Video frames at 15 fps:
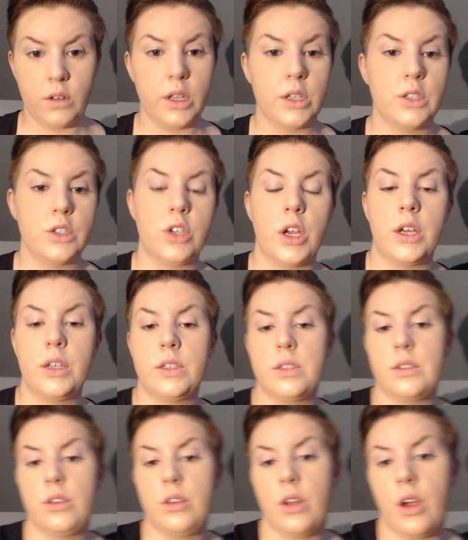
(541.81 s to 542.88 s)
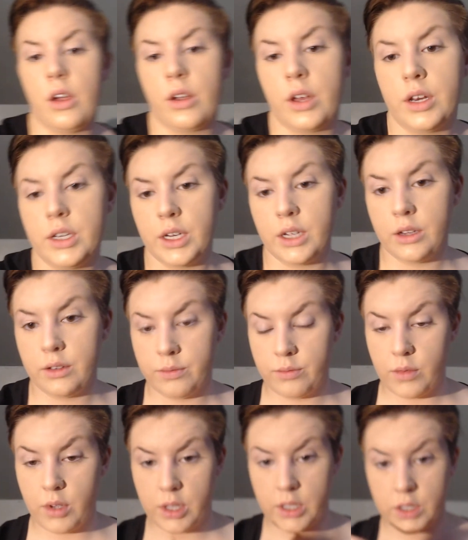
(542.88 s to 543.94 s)
that shine is not cutting down.
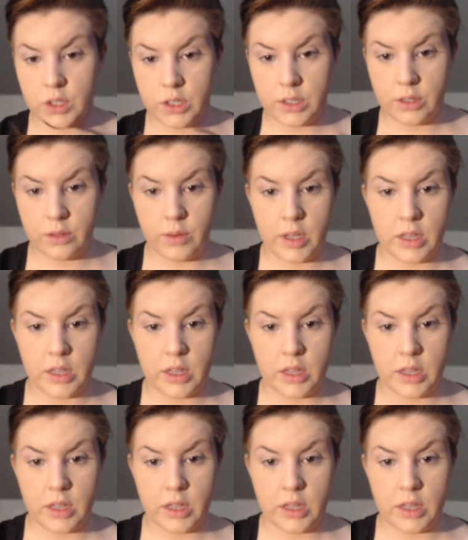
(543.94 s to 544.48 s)
I think it's just the way the